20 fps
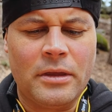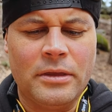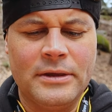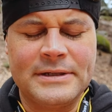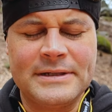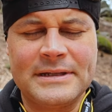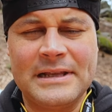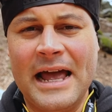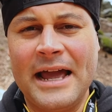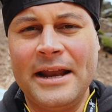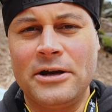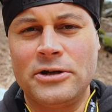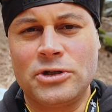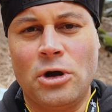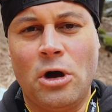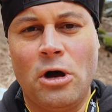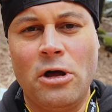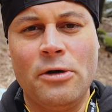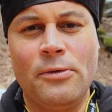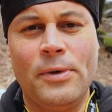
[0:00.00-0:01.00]
the sliders
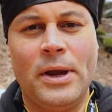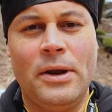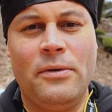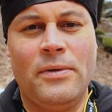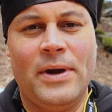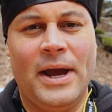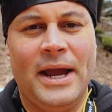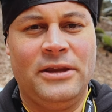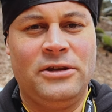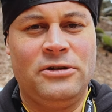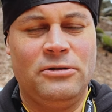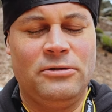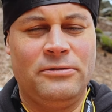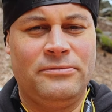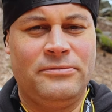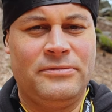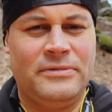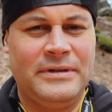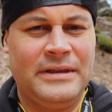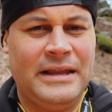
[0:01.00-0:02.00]
all the way right
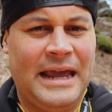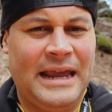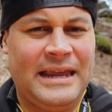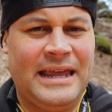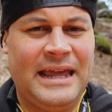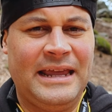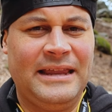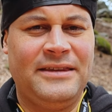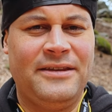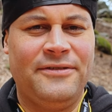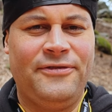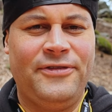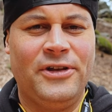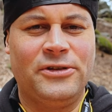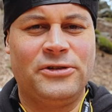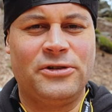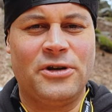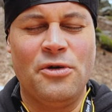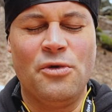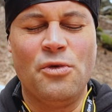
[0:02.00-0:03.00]
to like get the
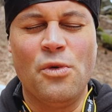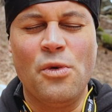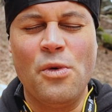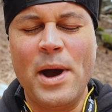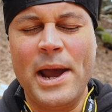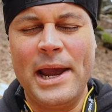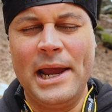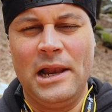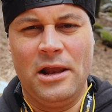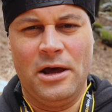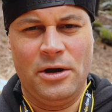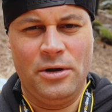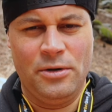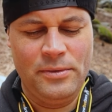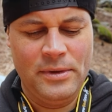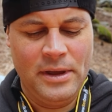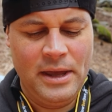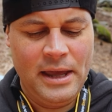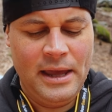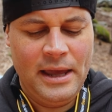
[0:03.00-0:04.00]
filtering way
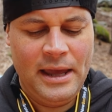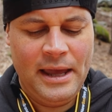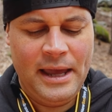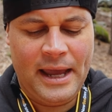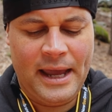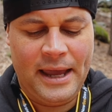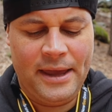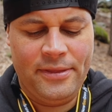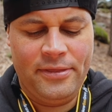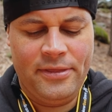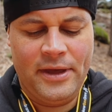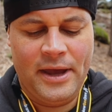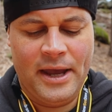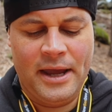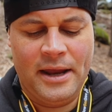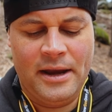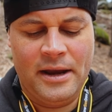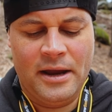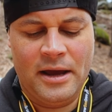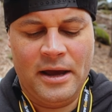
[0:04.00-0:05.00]
low and
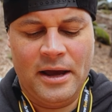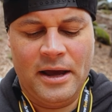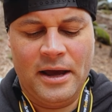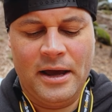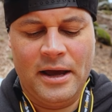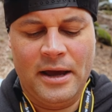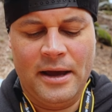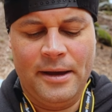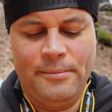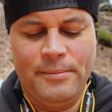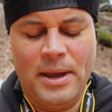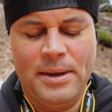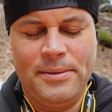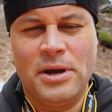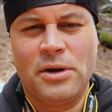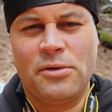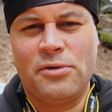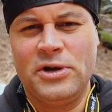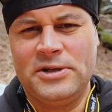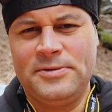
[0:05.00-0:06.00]
then uh,
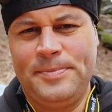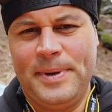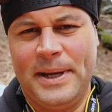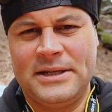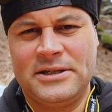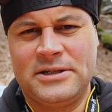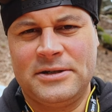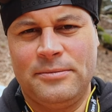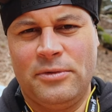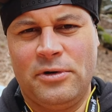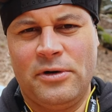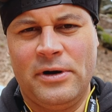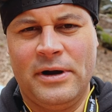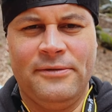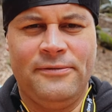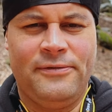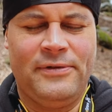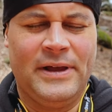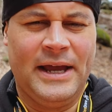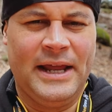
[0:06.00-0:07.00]
maybe increase pitch some more
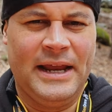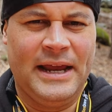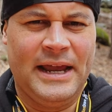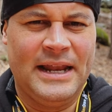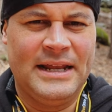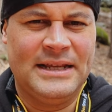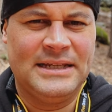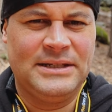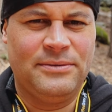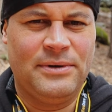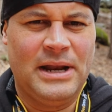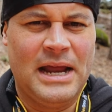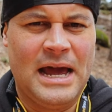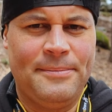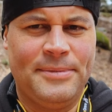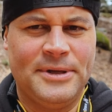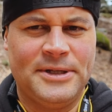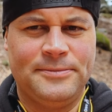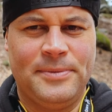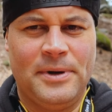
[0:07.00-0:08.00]
and fly it again and see what
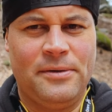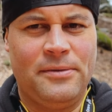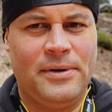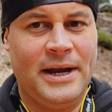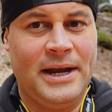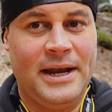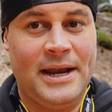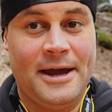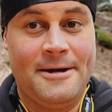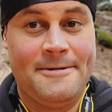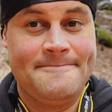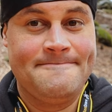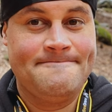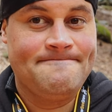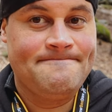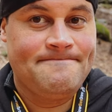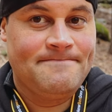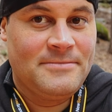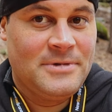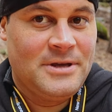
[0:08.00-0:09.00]
happens but right now
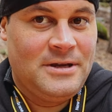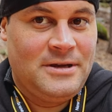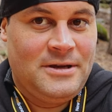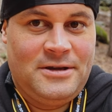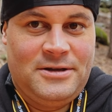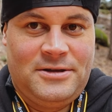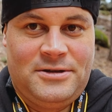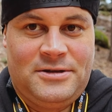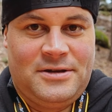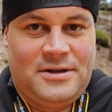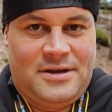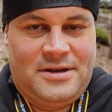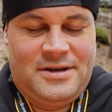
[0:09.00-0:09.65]
it's